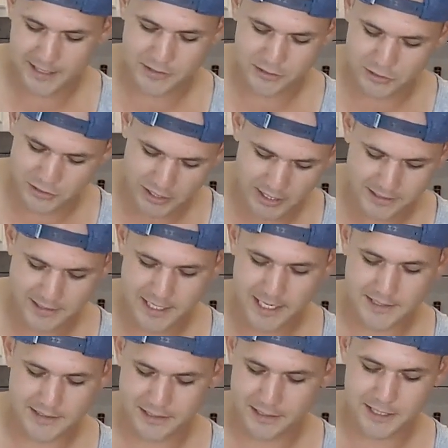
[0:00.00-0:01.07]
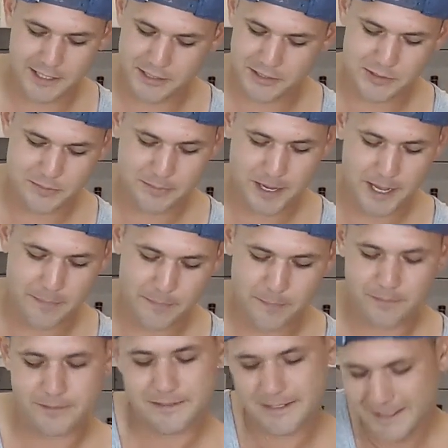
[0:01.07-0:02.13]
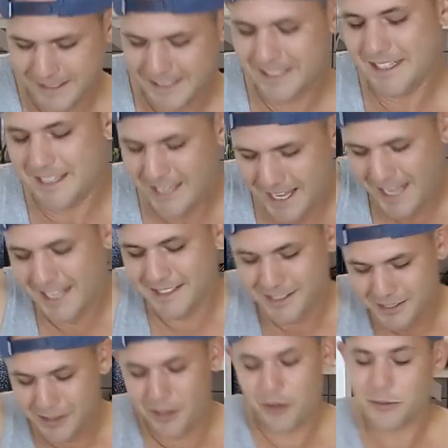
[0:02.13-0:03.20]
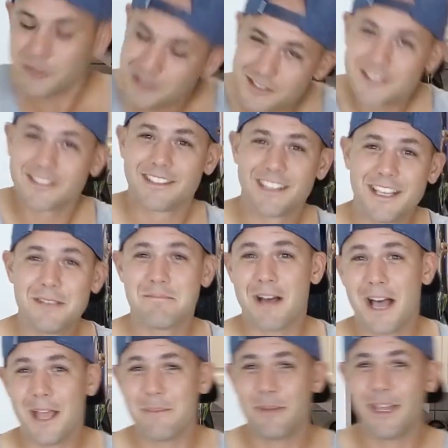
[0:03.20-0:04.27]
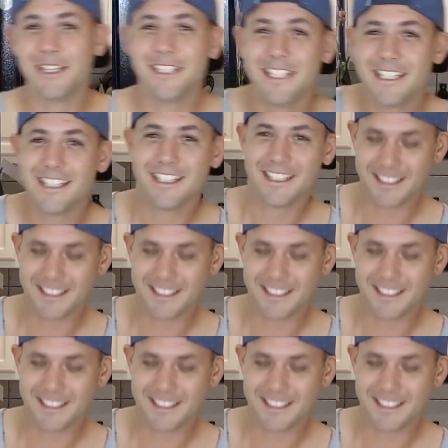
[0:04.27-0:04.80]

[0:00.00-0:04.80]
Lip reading: It's just as delicious it's close in my opinion.